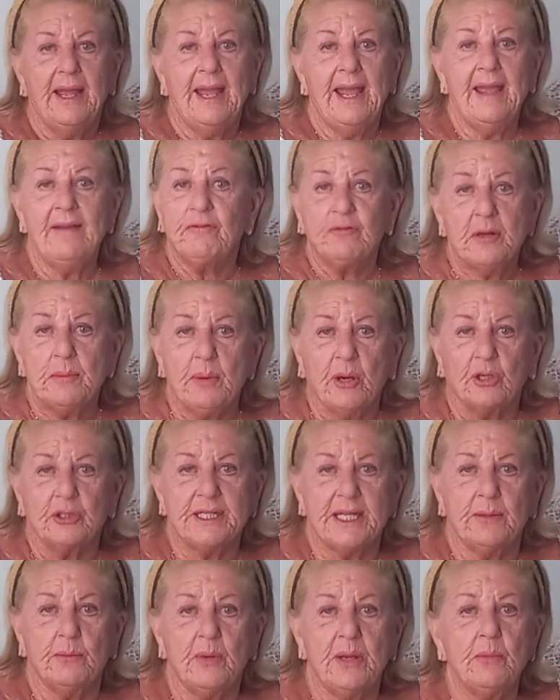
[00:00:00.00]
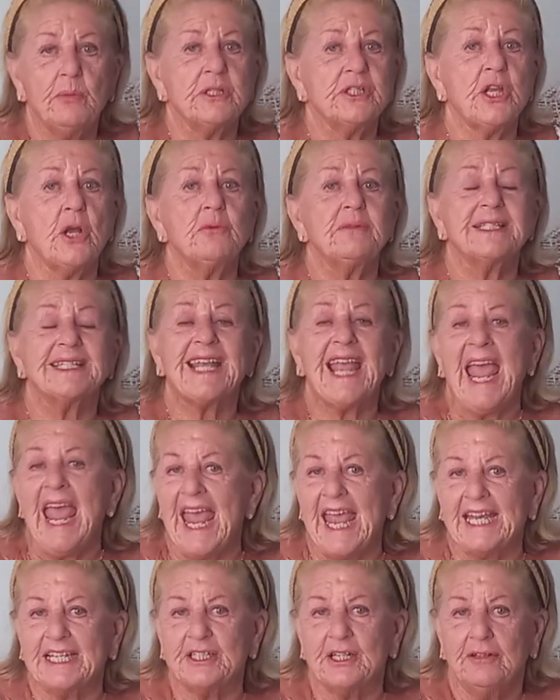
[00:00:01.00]
Everybody. We were so
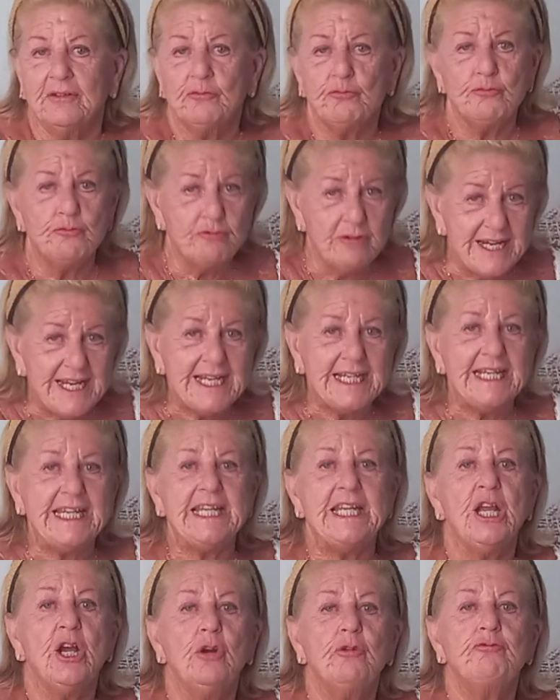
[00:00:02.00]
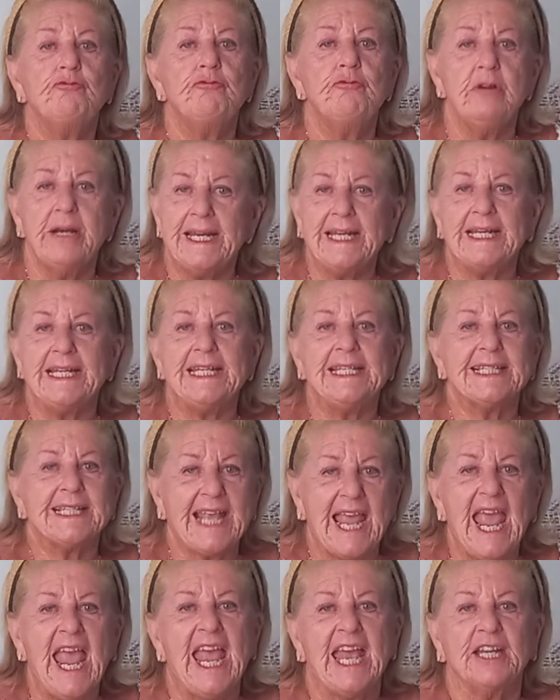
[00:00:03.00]
scared. Really, really
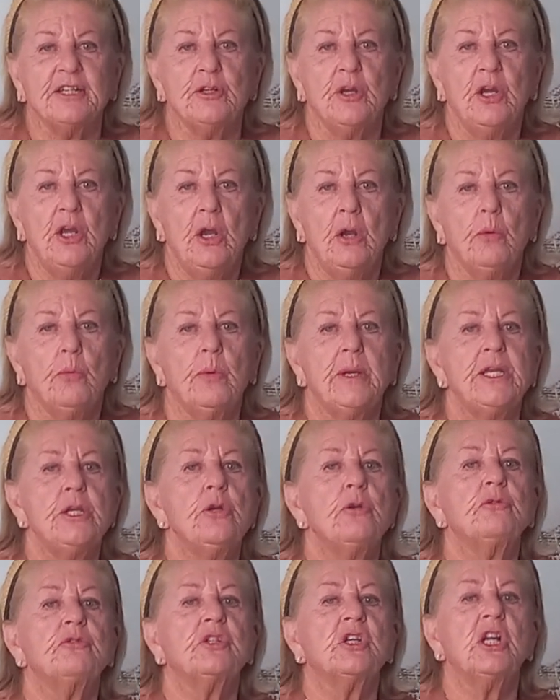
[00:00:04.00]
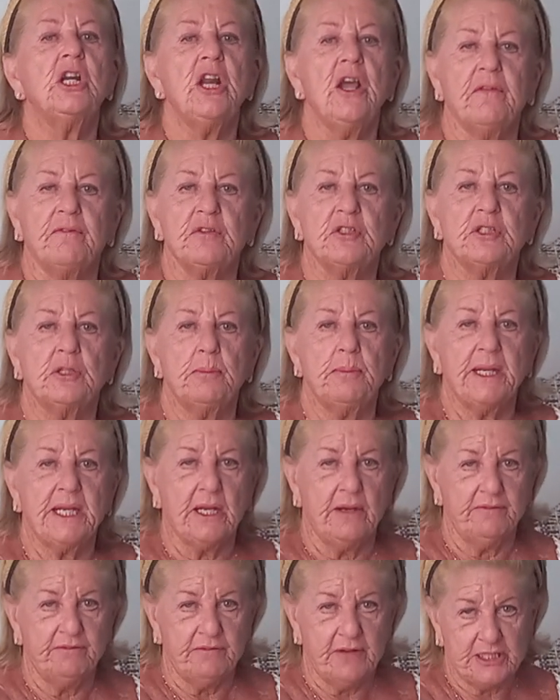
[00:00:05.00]
scared. We used gloves to
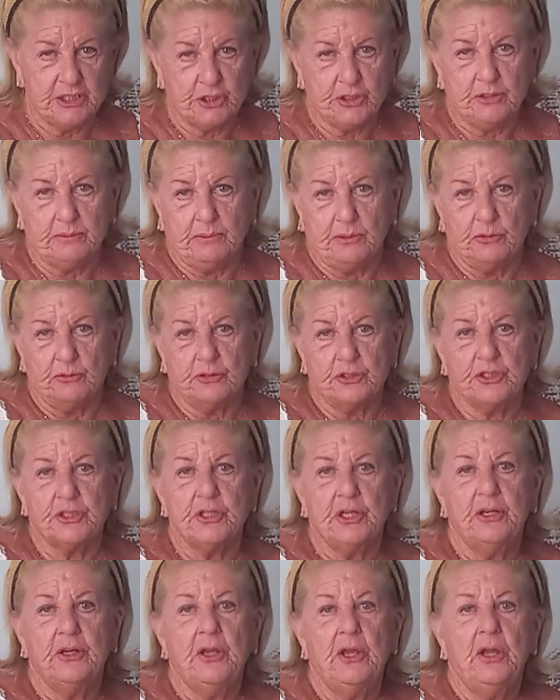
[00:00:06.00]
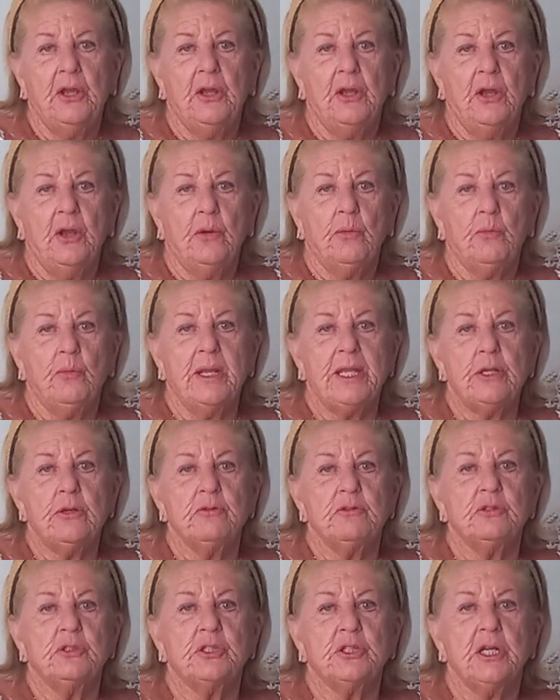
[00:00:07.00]
pick up vegetables. We
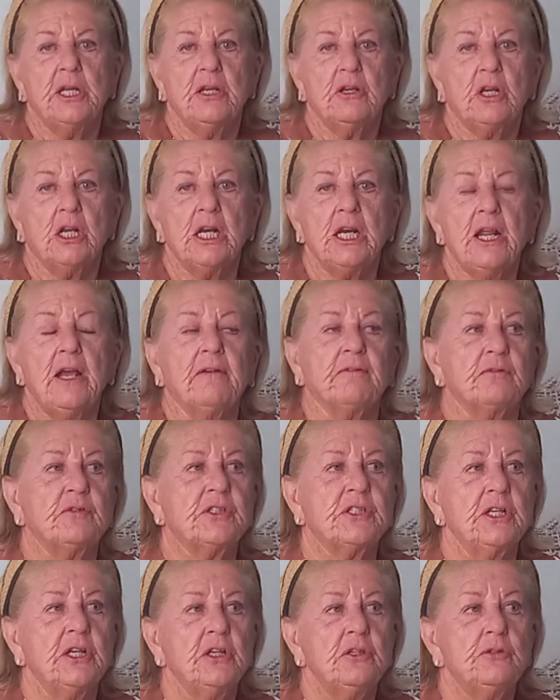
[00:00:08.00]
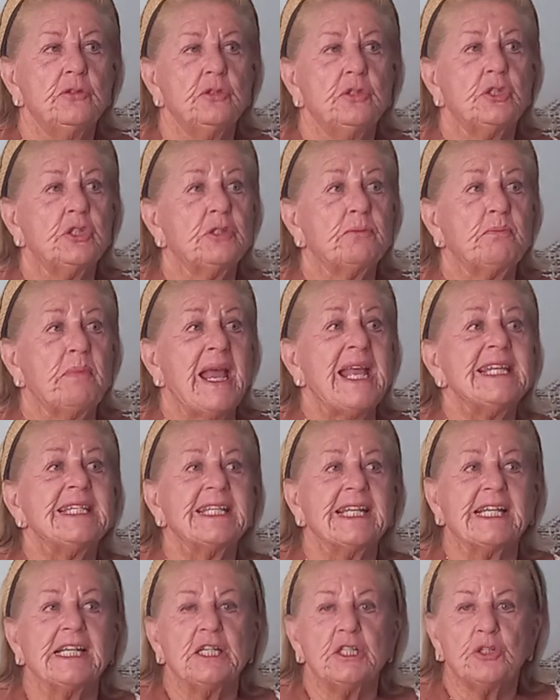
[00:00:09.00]
used gloves just
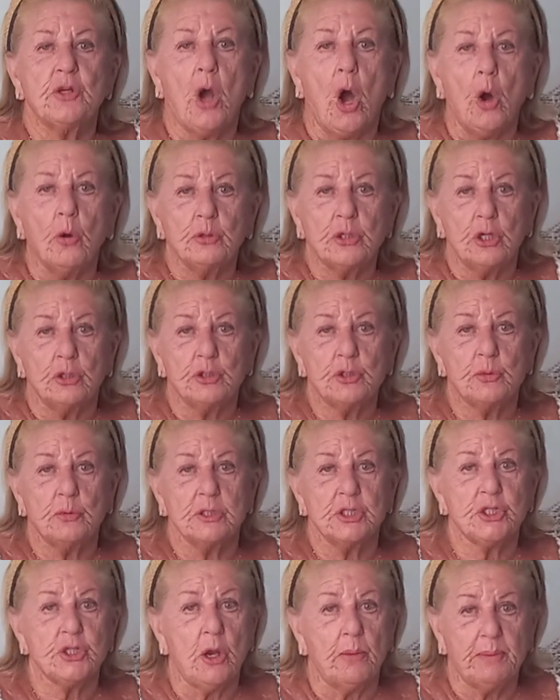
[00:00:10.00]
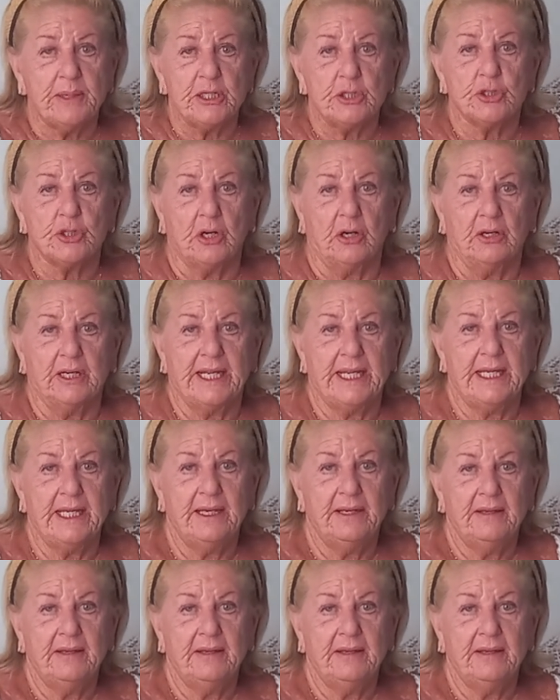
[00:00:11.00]
basically to hold on to a shopping trolley.